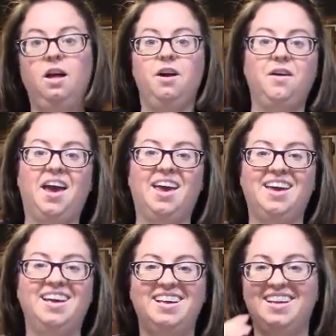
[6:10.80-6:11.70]
Okay,
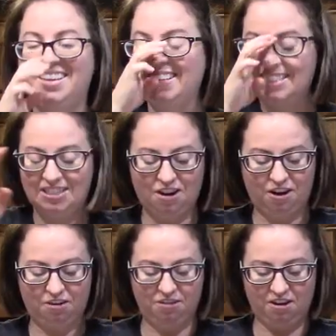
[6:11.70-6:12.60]
so
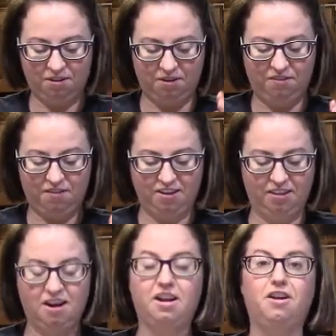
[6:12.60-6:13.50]
now that we've finally
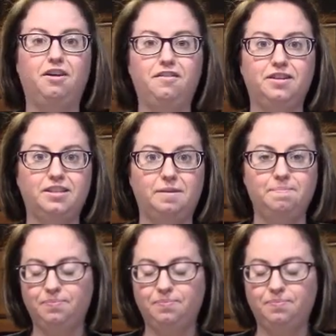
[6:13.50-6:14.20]
got it all filled up,